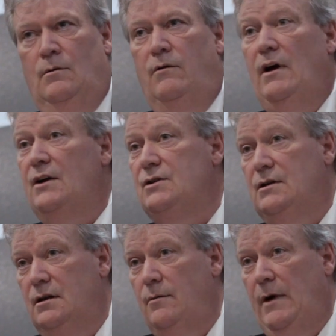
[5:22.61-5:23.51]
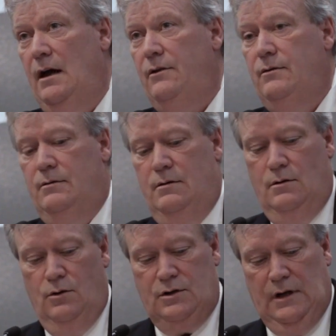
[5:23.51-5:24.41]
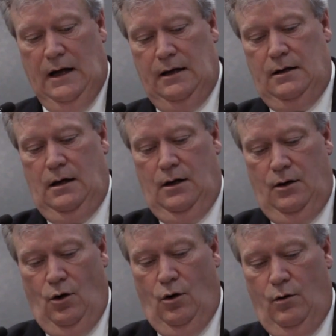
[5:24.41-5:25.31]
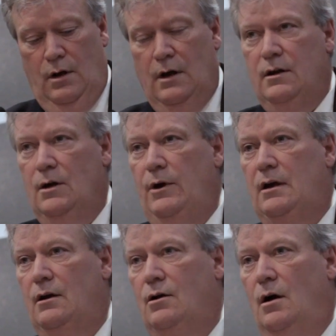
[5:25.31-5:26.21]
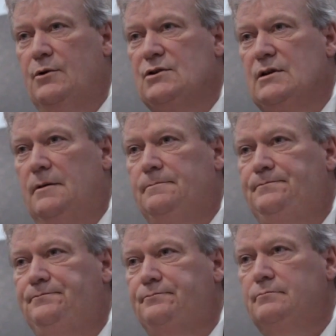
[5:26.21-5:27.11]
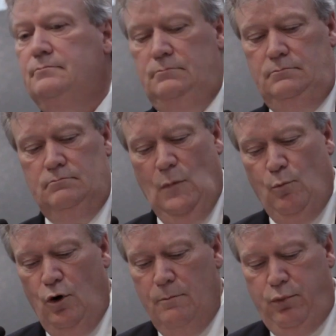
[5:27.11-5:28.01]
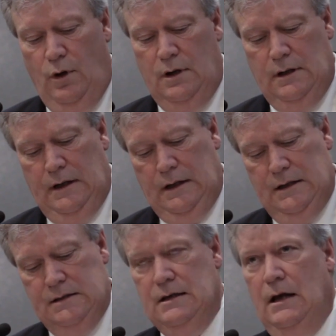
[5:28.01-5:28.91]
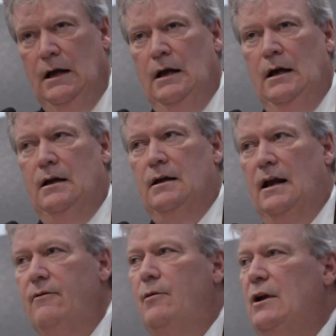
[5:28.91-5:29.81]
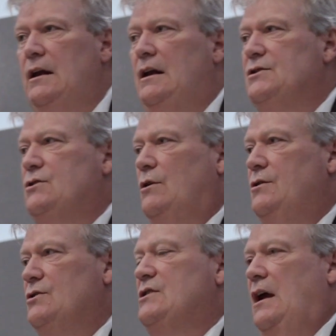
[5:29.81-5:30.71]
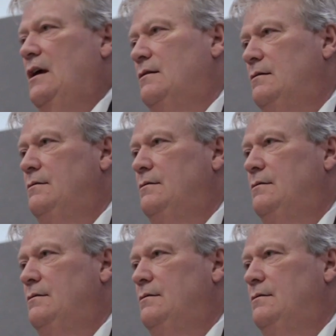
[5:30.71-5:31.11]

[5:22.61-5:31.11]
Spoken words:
We've actually done the math, looked at it, and know that we can accomplish that. But more importantly, it is that everybody needs to understand